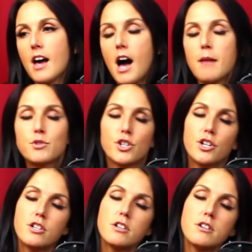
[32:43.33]
I'm
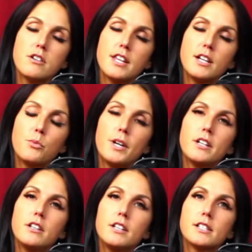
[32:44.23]
sure that it
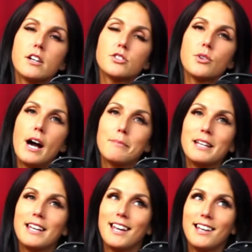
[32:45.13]
will. It's also
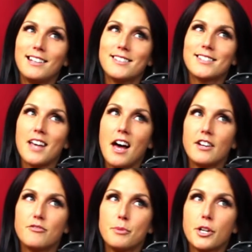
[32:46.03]
happening
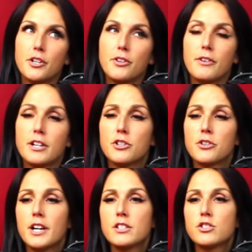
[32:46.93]
inside of Mercury
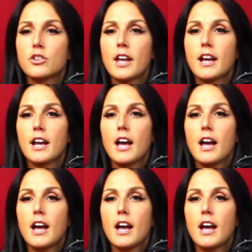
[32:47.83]
retrograde, so like